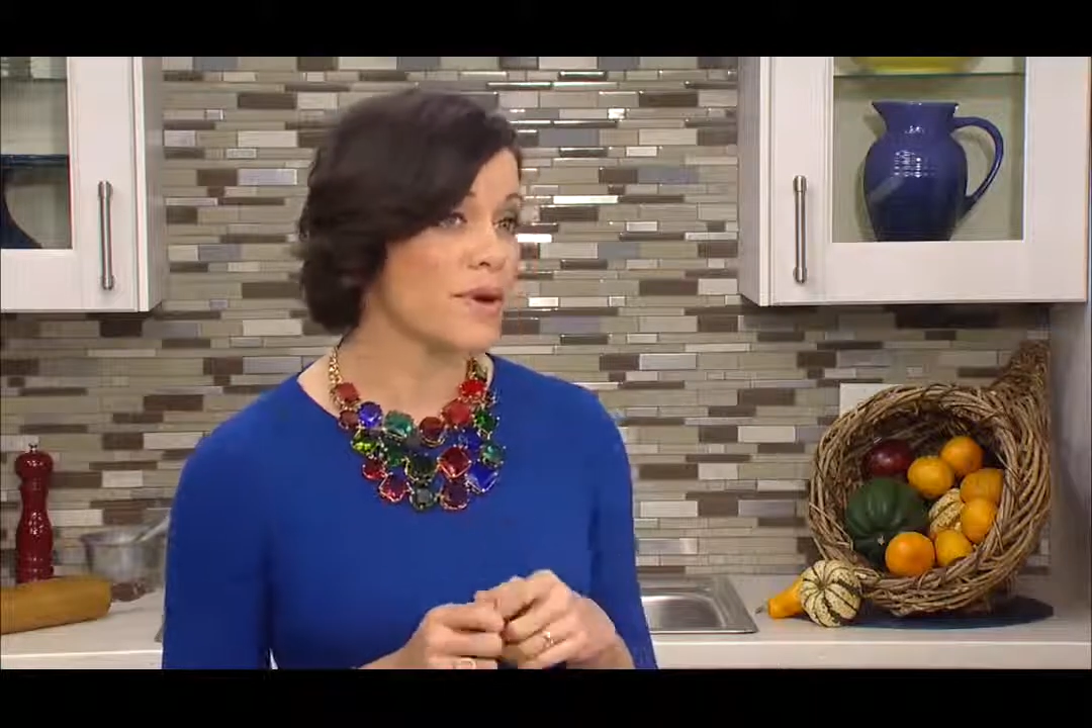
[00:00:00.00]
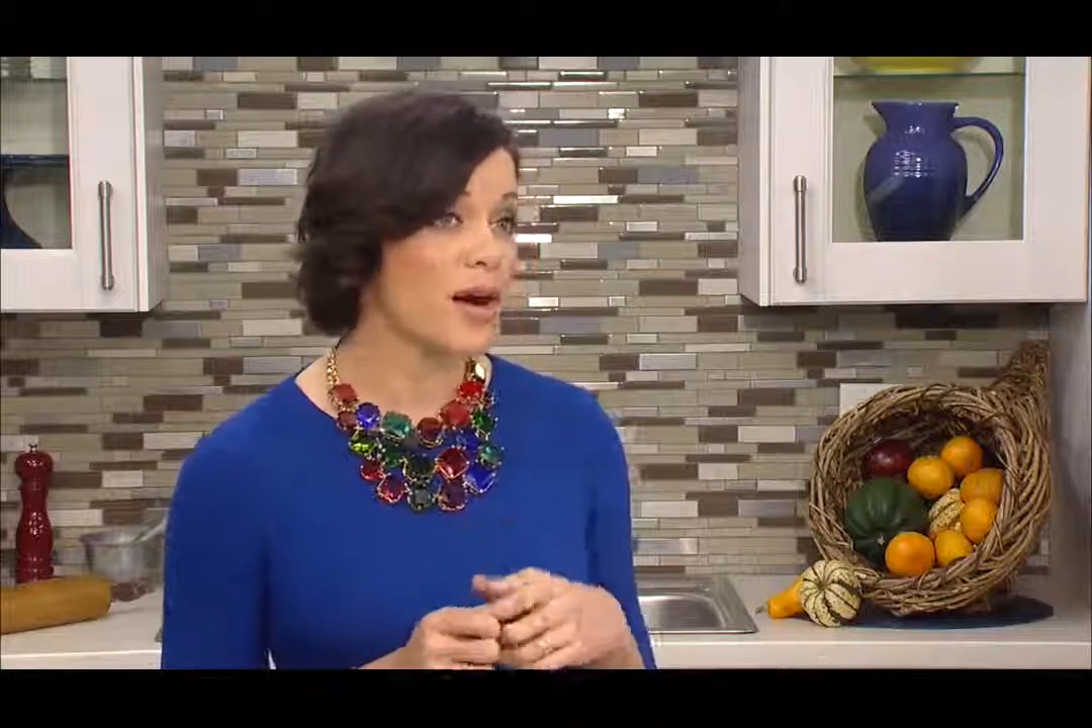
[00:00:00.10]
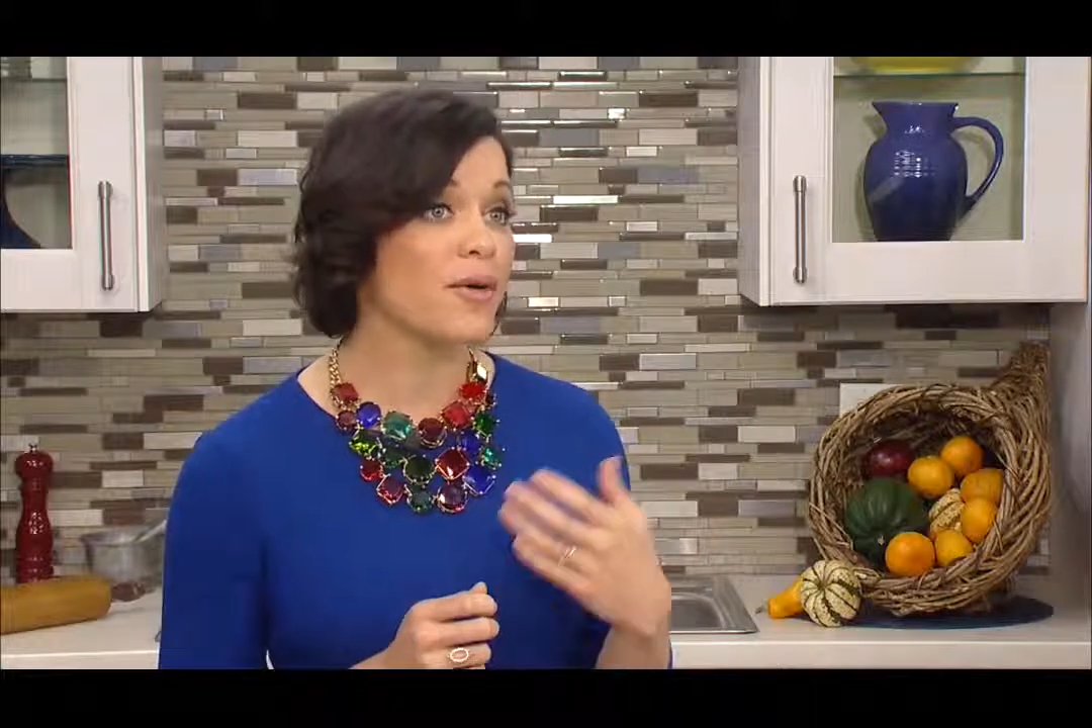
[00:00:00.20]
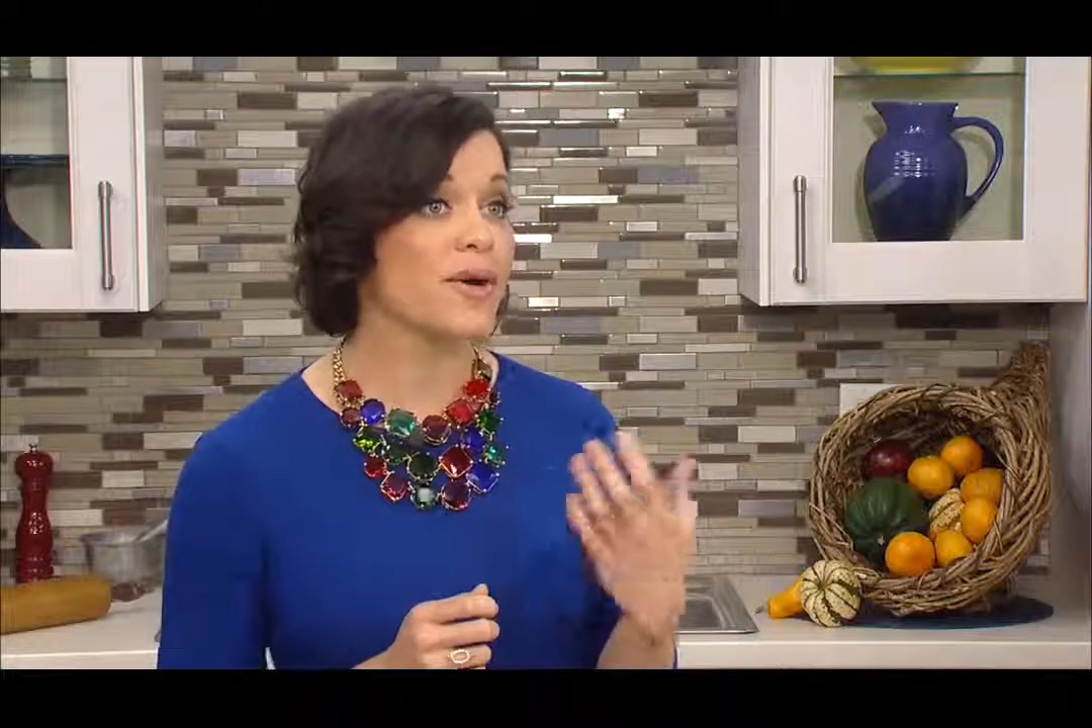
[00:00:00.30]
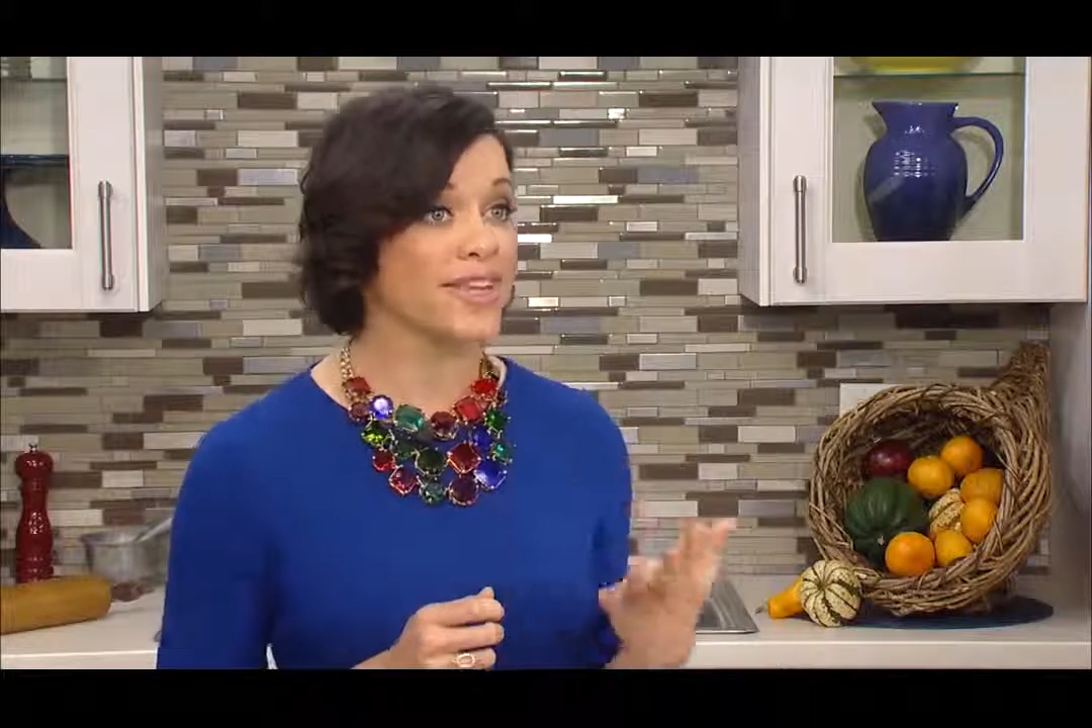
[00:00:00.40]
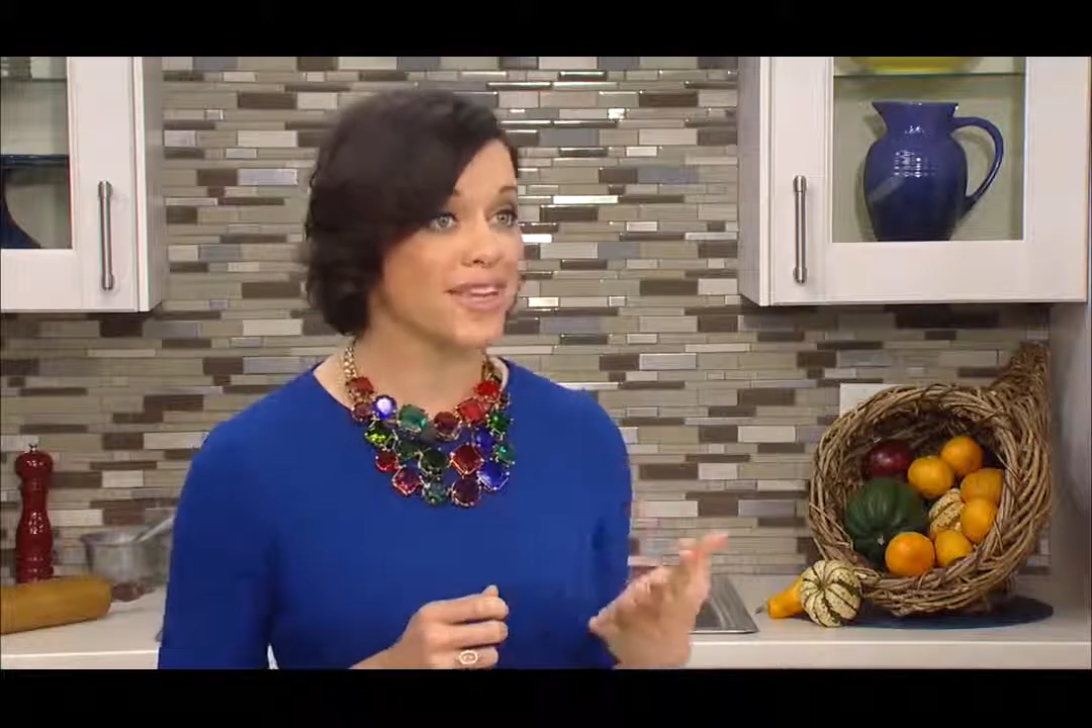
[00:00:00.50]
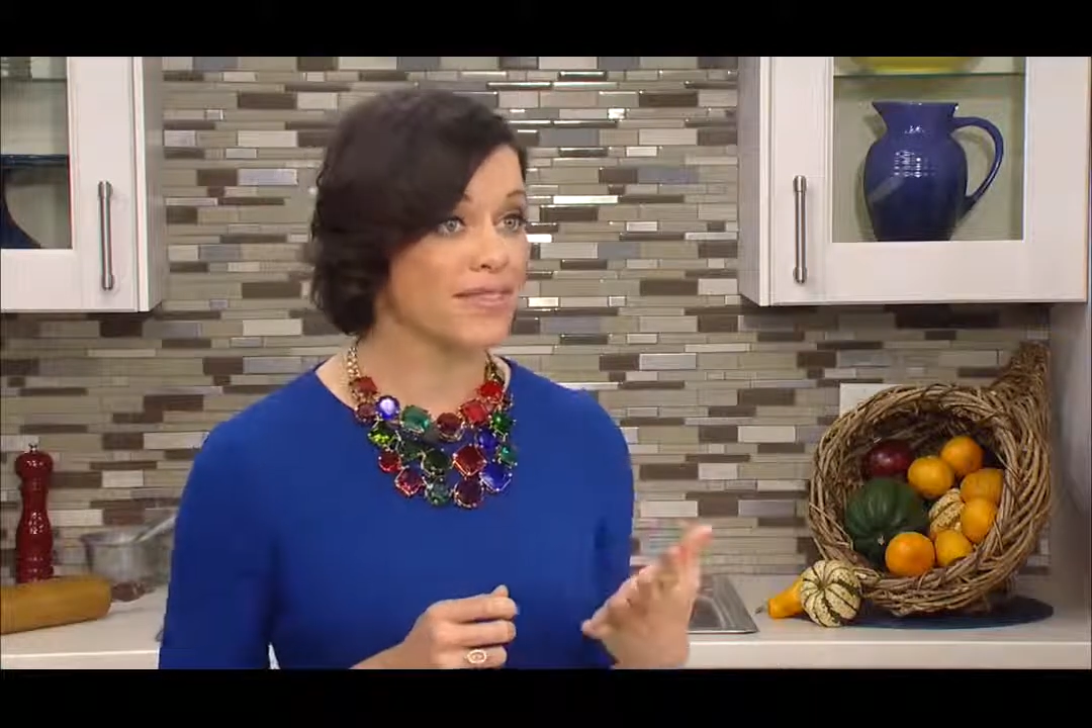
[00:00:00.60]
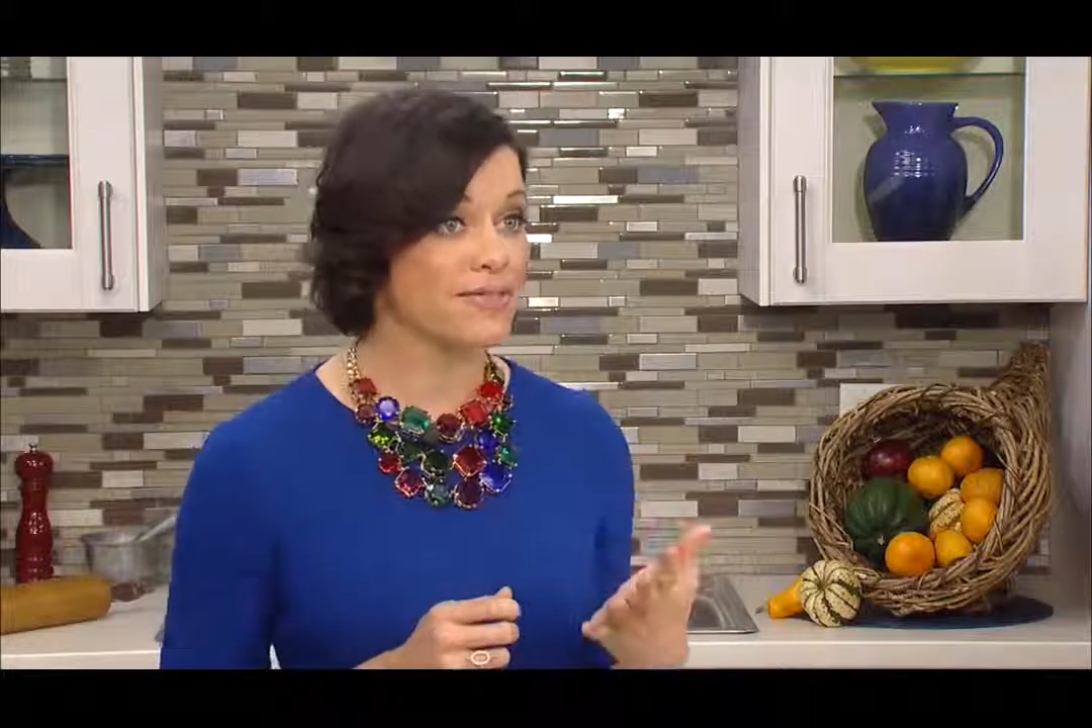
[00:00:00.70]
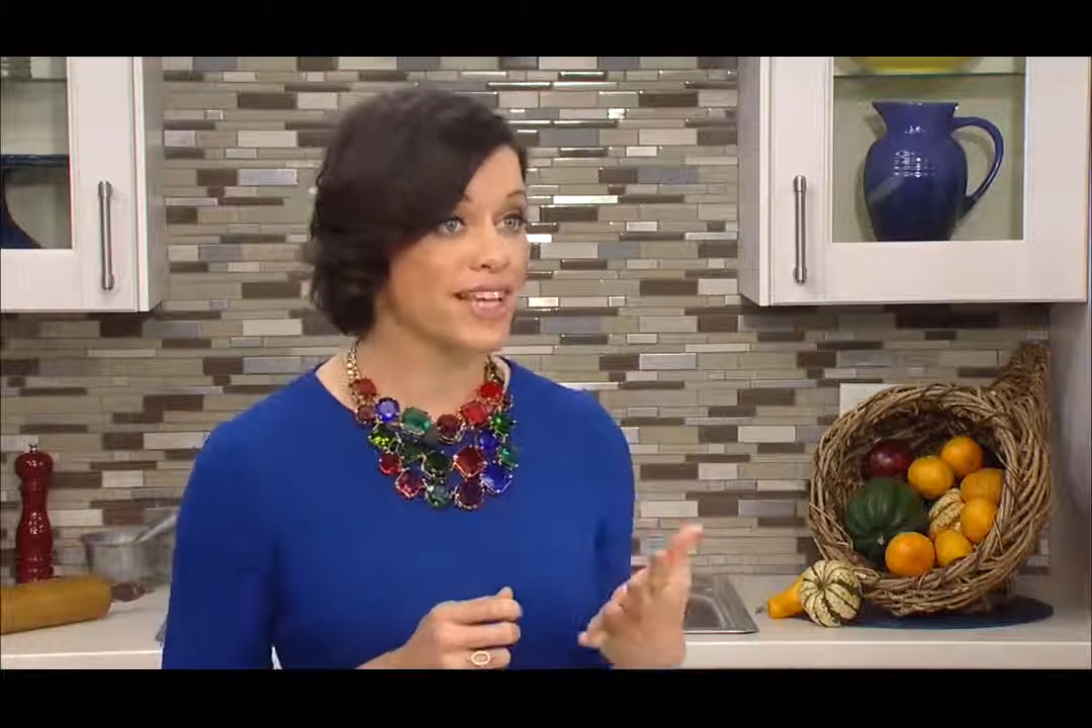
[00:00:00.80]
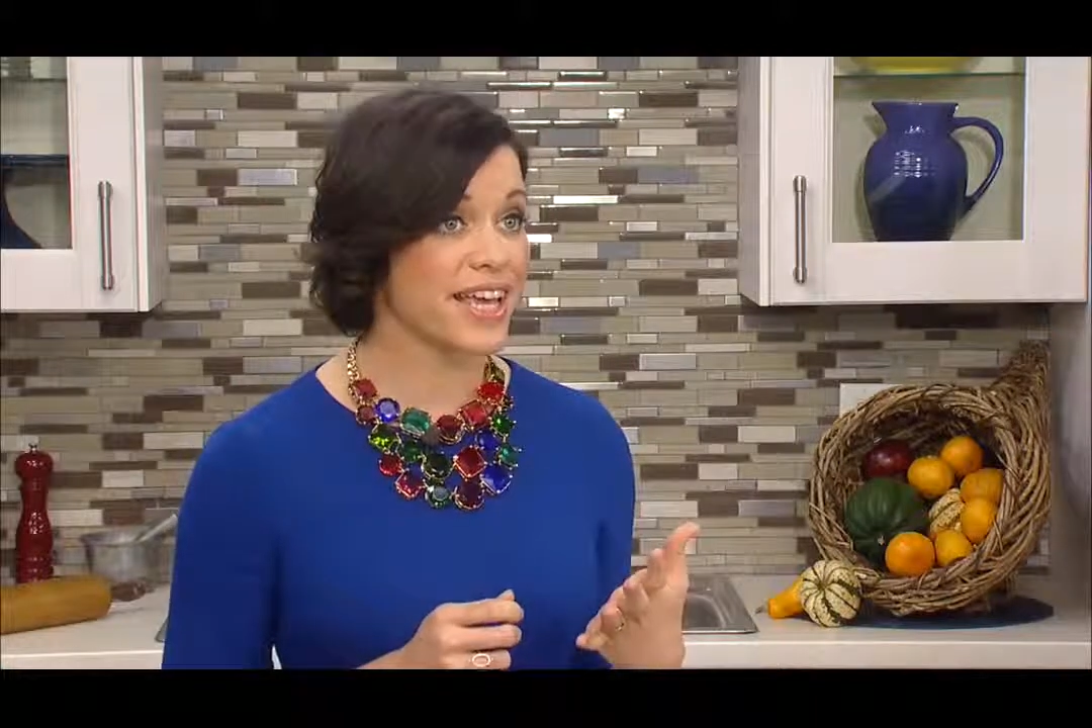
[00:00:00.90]
bow and
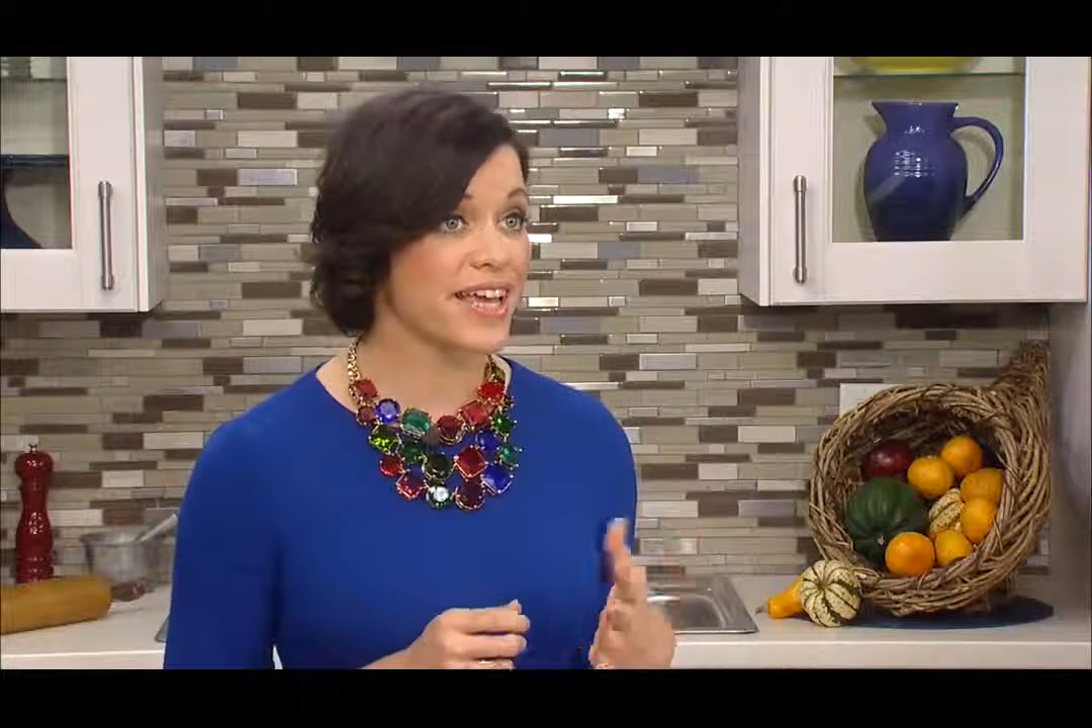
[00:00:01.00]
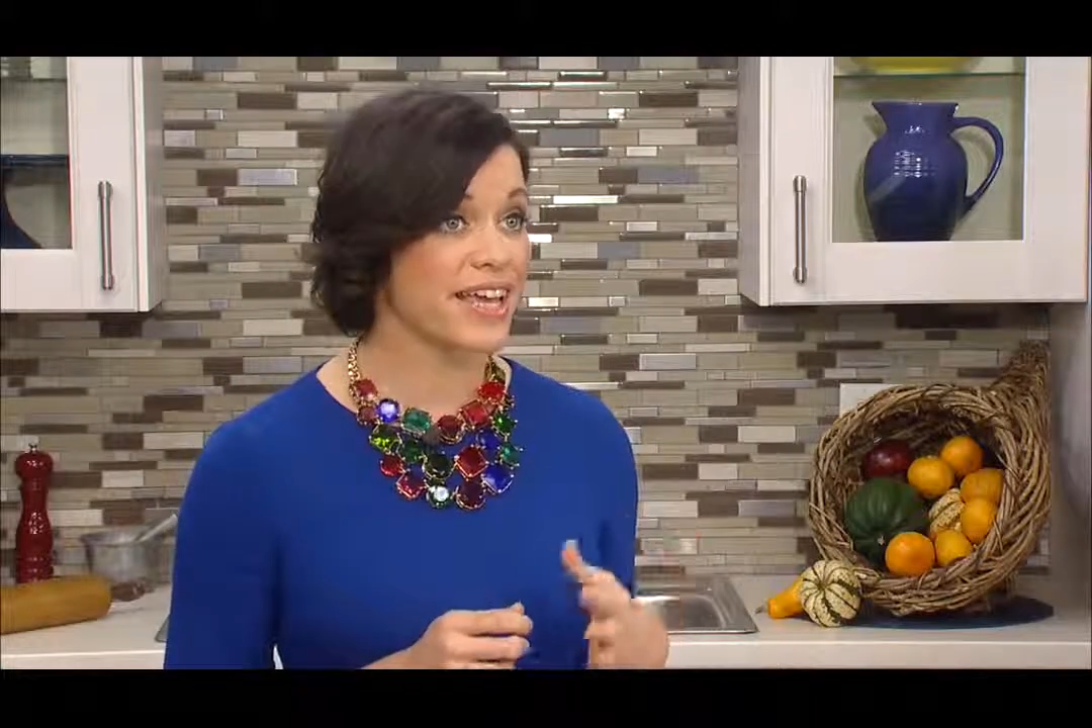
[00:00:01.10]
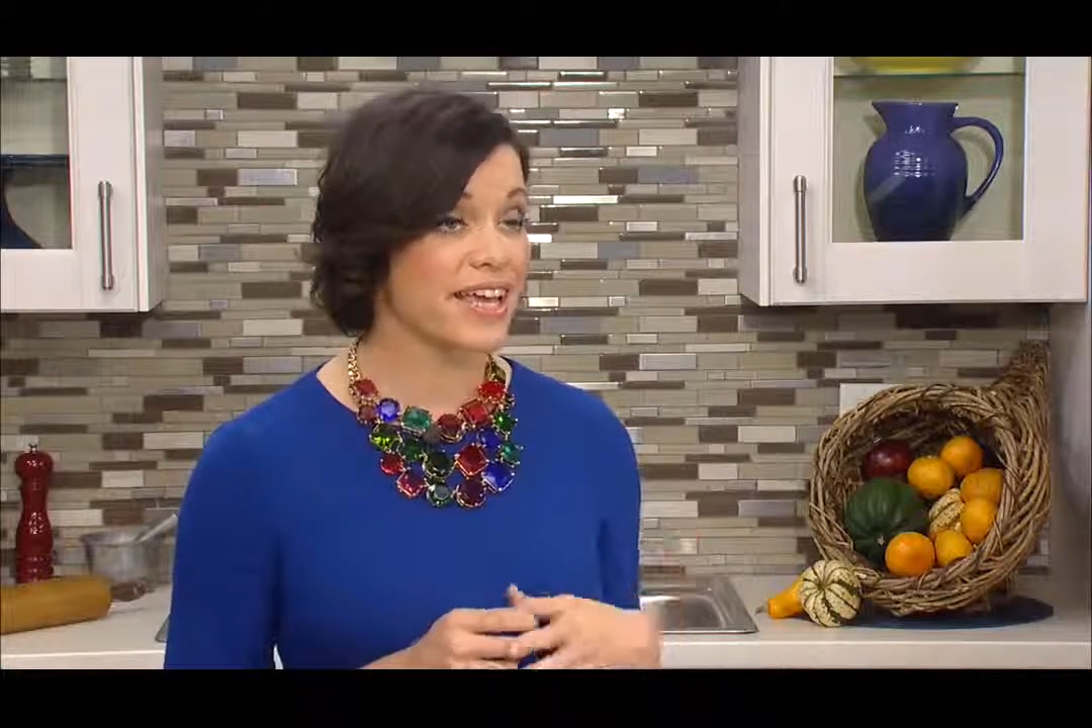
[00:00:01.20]
gift it.